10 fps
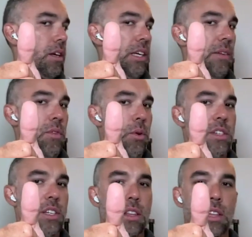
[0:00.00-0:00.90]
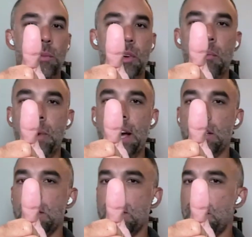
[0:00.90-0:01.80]
Keep focusing on the thumb, come
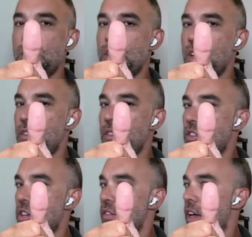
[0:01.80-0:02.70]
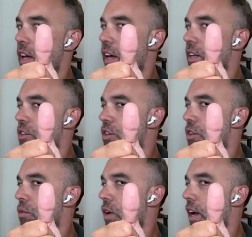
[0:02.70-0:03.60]
back to center, and then turn the head to
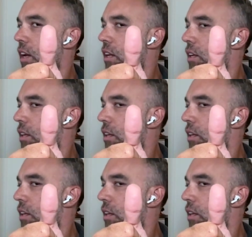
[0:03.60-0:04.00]
the right.